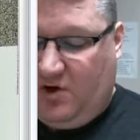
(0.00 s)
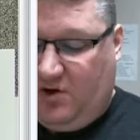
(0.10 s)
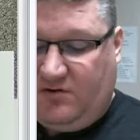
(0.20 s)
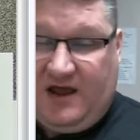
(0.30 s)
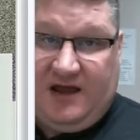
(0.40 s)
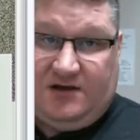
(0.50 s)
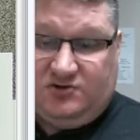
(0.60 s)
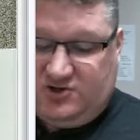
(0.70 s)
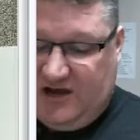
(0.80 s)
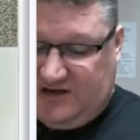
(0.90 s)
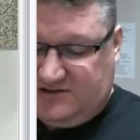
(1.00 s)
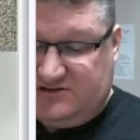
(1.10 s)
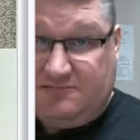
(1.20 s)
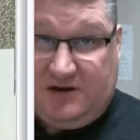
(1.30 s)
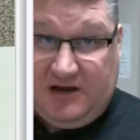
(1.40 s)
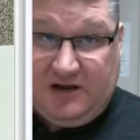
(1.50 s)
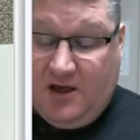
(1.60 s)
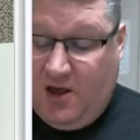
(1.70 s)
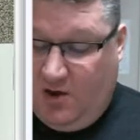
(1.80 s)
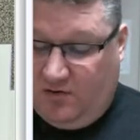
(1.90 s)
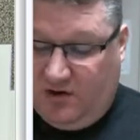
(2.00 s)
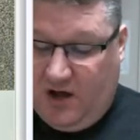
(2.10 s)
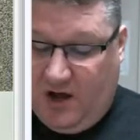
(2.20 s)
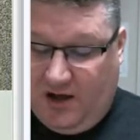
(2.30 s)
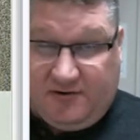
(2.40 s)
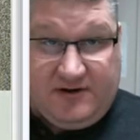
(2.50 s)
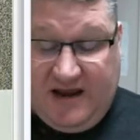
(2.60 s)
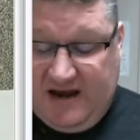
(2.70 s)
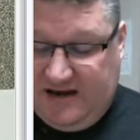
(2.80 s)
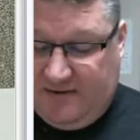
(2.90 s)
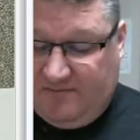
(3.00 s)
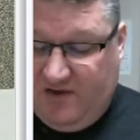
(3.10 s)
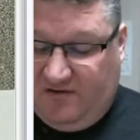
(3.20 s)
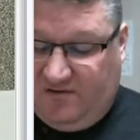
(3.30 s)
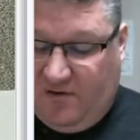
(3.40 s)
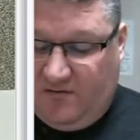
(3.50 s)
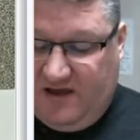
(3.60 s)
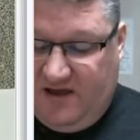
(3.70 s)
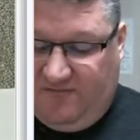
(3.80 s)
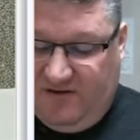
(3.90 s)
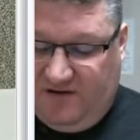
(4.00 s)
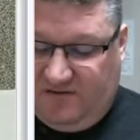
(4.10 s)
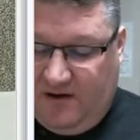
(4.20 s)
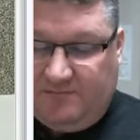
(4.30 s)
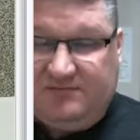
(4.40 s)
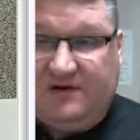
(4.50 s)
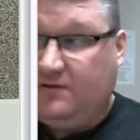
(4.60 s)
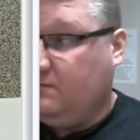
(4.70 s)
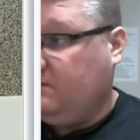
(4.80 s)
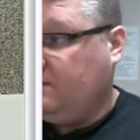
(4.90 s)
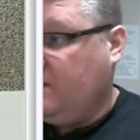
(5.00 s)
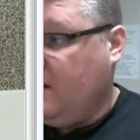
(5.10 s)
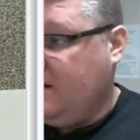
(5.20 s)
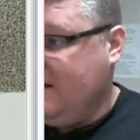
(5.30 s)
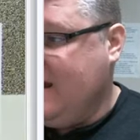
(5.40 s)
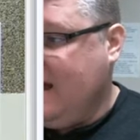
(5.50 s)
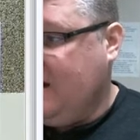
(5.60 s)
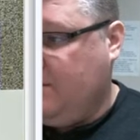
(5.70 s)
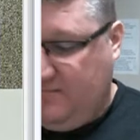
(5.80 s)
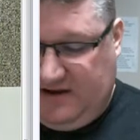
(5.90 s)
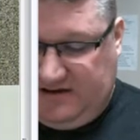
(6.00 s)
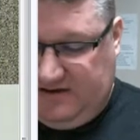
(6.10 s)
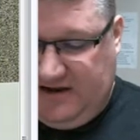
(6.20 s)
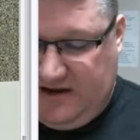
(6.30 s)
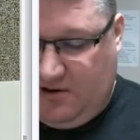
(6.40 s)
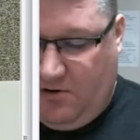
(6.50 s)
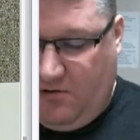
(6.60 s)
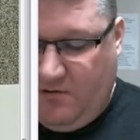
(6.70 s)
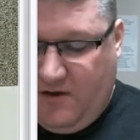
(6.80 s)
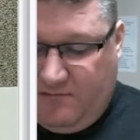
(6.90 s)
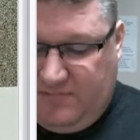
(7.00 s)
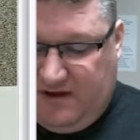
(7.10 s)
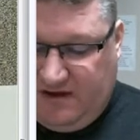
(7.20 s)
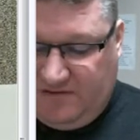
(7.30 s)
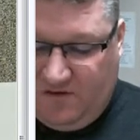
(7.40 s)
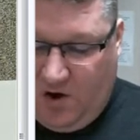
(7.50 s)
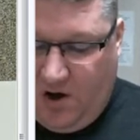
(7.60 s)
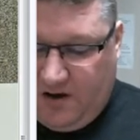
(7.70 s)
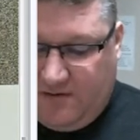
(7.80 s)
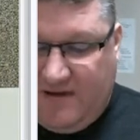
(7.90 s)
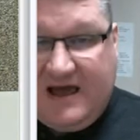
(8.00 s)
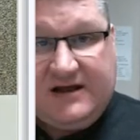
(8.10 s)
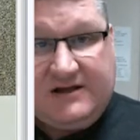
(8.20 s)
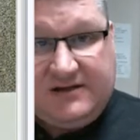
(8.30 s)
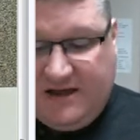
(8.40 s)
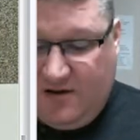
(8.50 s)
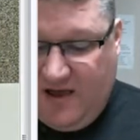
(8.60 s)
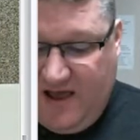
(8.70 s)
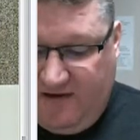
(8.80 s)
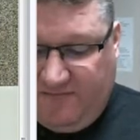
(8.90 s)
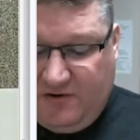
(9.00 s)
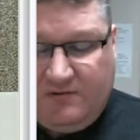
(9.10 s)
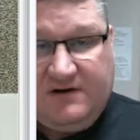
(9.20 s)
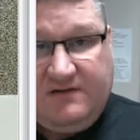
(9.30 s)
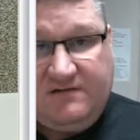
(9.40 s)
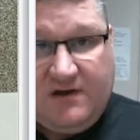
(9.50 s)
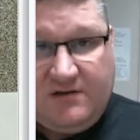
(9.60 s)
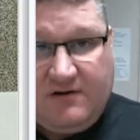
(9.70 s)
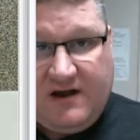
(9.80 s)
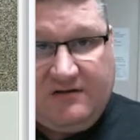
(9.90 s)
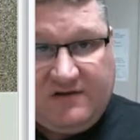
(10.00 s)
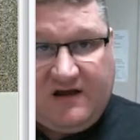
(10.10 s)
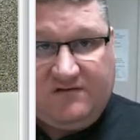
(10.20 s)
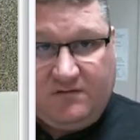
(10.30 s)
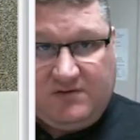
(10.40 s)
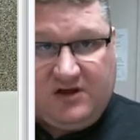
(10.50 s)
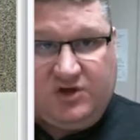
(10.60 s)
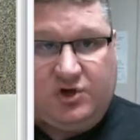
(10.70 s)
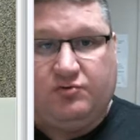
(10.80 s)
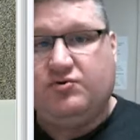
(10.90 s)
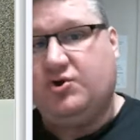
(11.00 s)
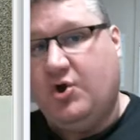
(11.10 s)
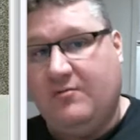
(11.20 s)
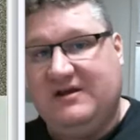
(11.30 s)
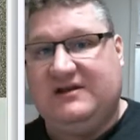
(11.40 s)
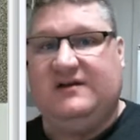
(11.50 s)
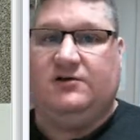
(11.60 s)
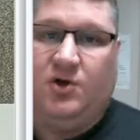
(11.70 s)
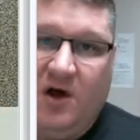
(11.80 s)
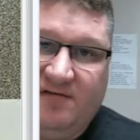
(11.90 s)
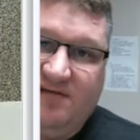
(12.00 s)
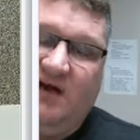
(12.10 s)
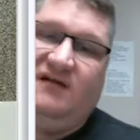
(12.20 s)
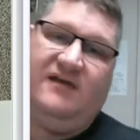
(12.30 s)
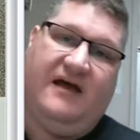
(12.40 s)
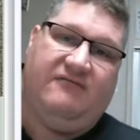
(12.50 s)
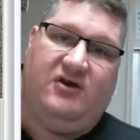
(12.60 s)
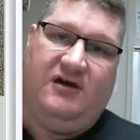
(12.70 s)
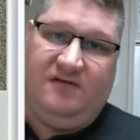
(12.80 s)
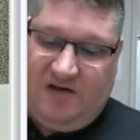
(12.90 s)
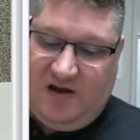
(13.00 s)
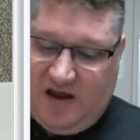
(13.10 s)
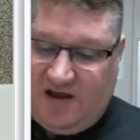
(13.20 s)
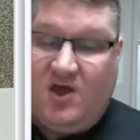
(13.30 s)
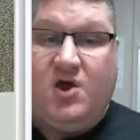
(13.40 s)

all angles has to be 180. So if it is obtuse, not a big deal because automatically every one of these other angles has to be acute. No big deal. Law of sines. Have a nice day.